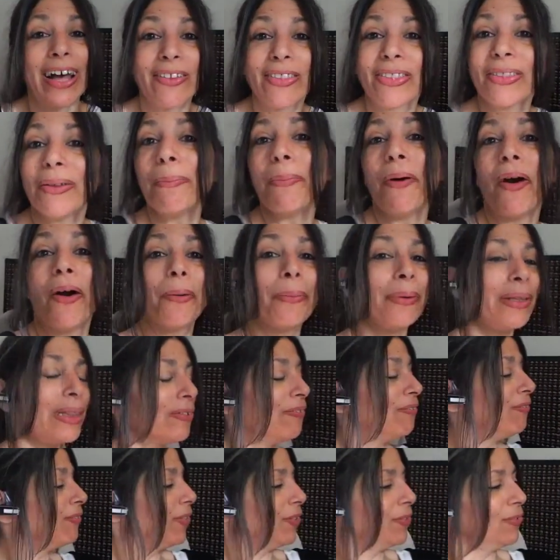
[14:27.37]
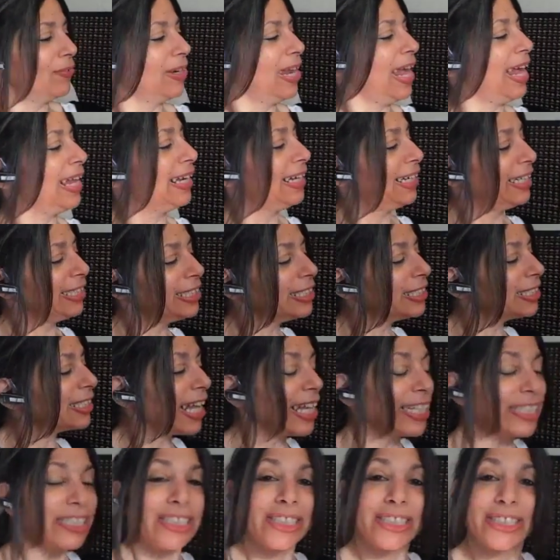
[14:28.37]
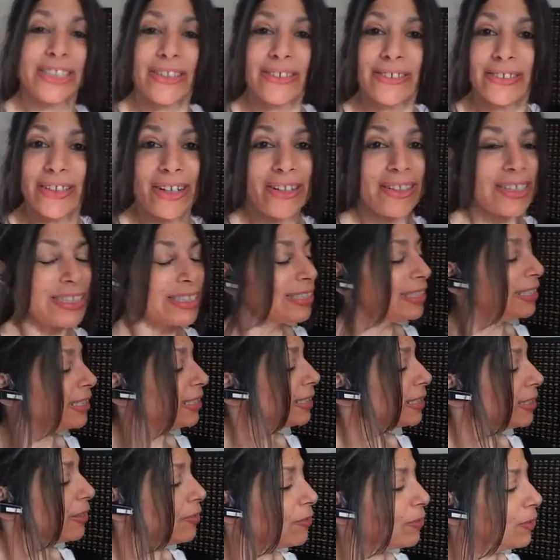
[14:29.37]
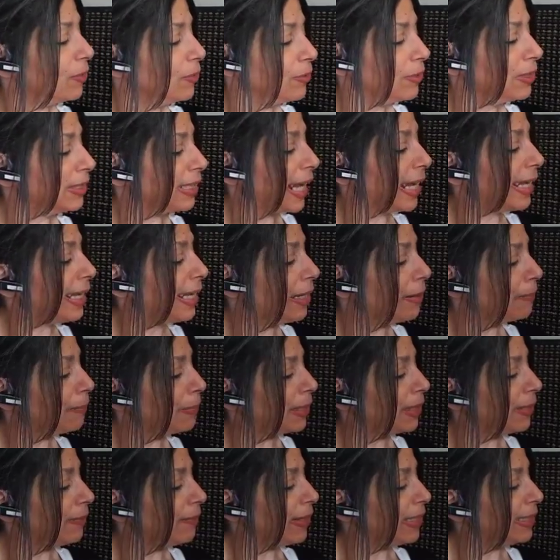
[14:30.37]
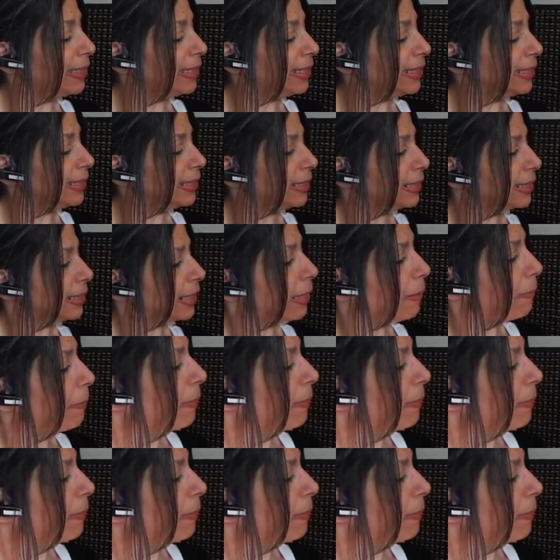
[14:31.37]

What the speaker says: out the part with the phone, and I just had to show y'all because it's so cool, and I can't believe I didn't see